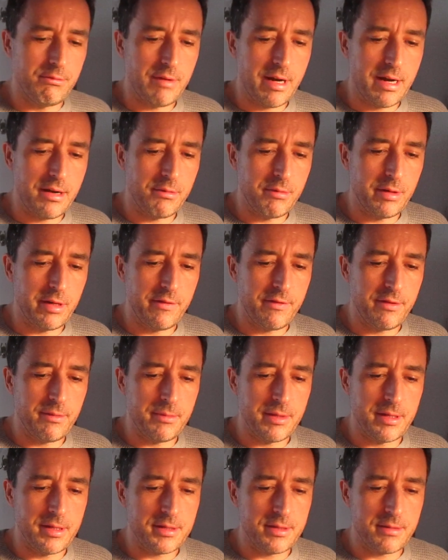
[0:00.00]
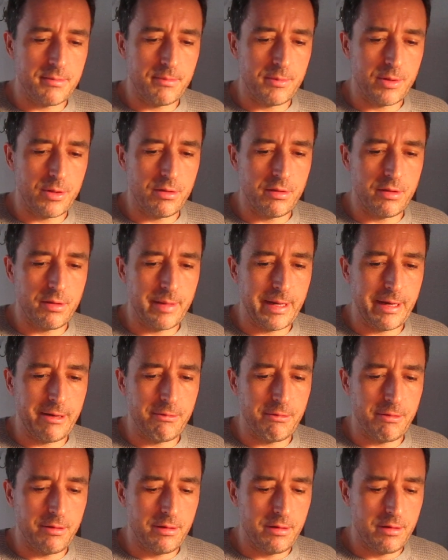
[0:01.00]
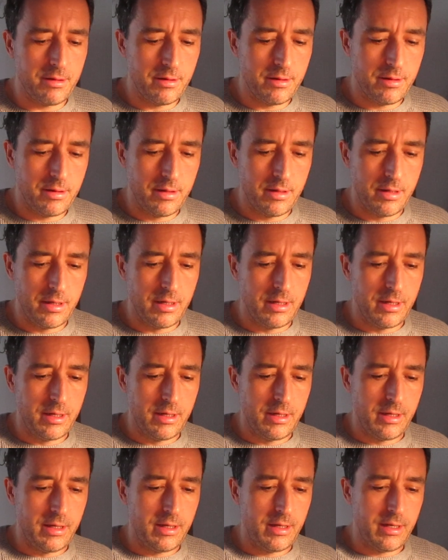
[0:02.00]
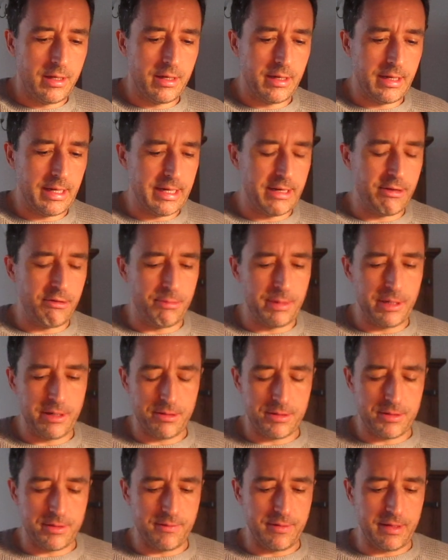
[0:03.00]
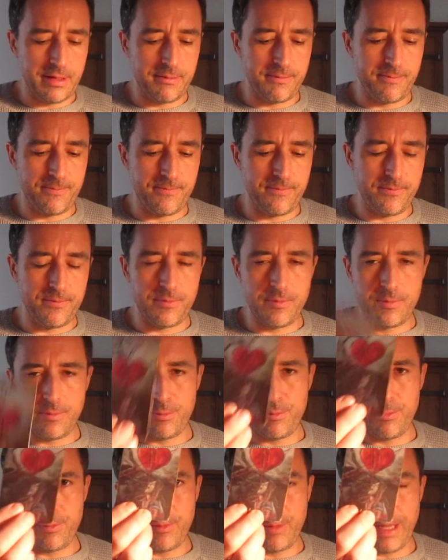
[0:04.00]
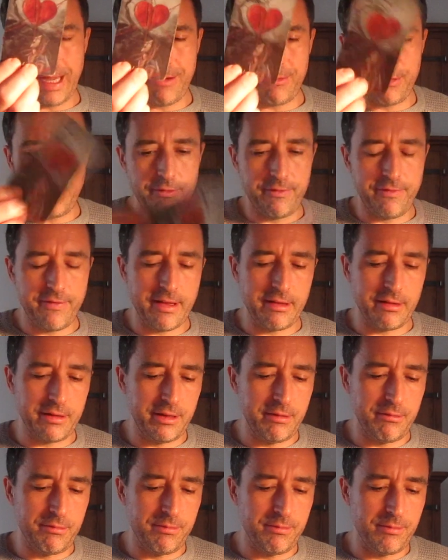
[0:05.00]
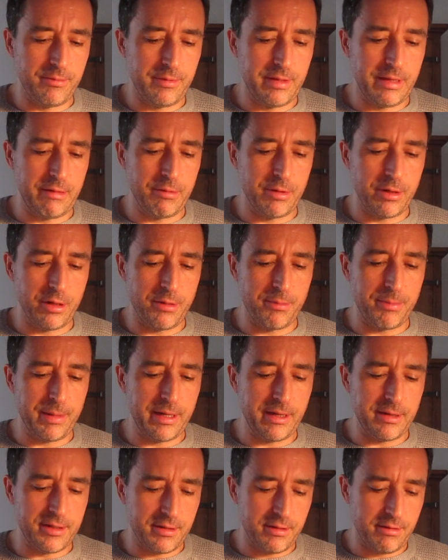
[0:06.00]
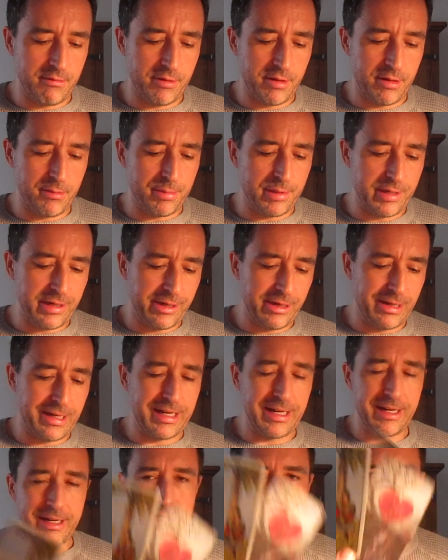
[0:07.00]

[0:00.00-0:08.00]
ran away from this and cut them out. And now, because of that, how you felt they were going to beat it, they were going to break your heart,